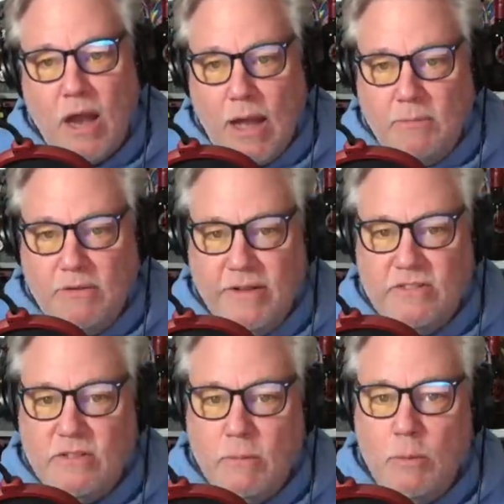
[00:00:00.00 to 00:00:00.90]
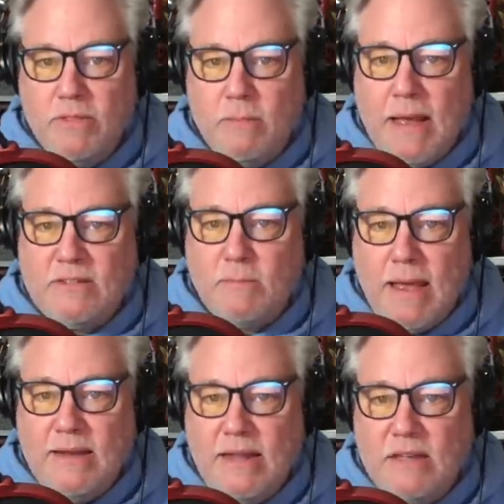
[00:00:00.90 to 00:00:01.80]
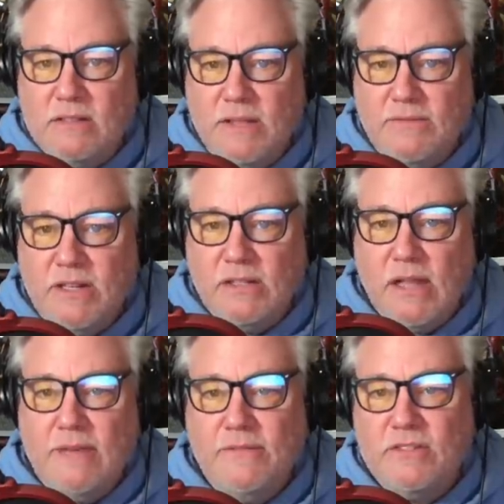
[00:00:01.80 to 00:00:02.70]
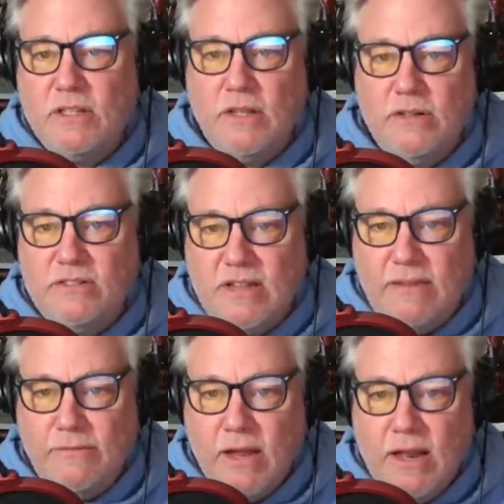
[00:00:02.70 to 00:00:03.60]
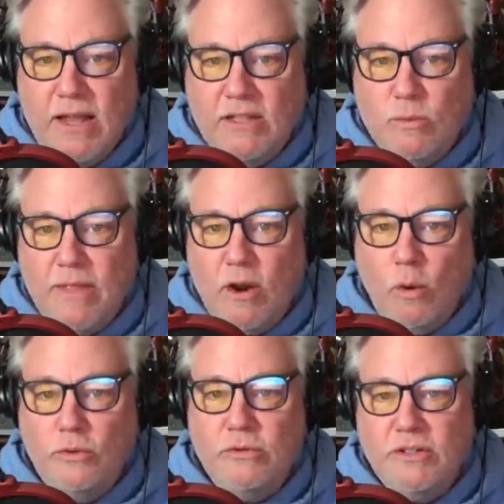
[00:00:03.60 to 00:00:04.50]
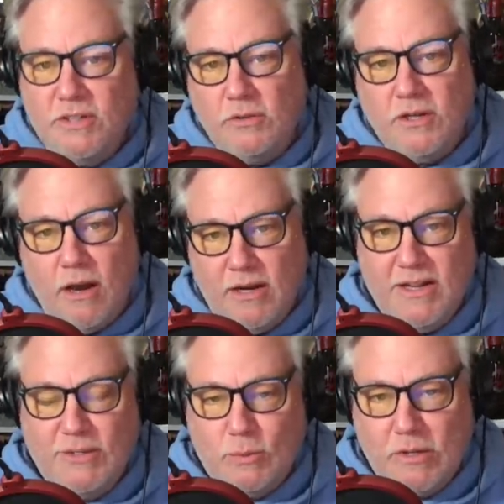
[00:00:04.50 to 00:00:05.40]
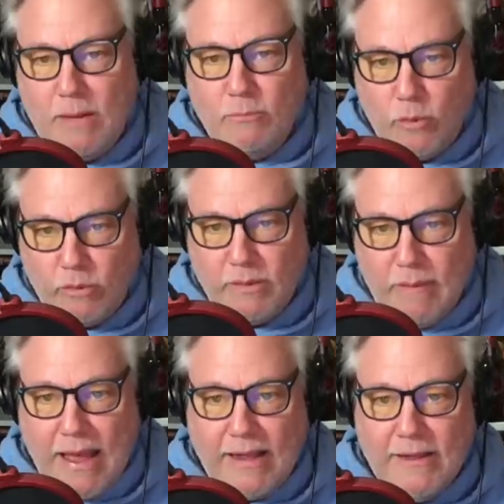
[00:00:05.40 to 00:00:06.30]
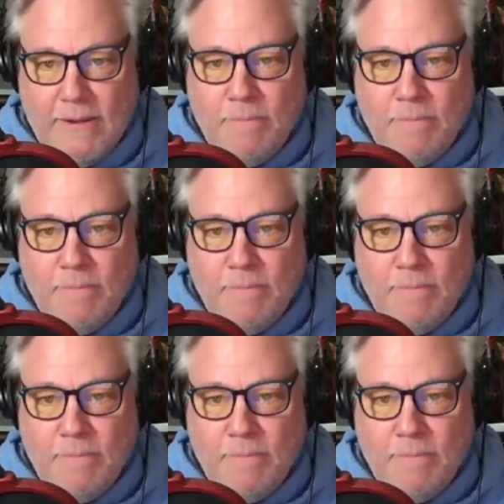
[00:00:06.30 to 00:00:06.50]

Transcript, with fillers: I'm convinced the moment the mask mandate is lifted and life is declared safe is when that older adult audience will come roaring back.